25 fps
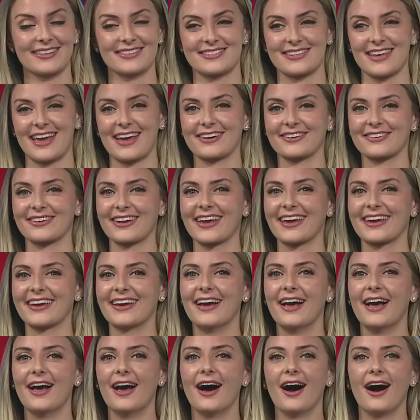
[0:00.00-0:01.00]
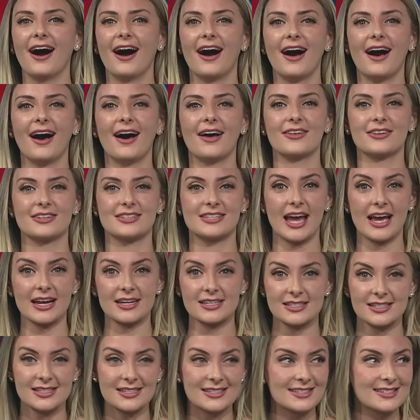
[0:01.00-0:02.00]
yeah. on Saturday. Just look at this uh, Mason
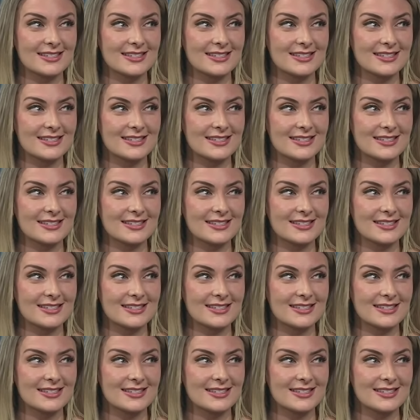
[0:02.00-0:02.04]
Texans,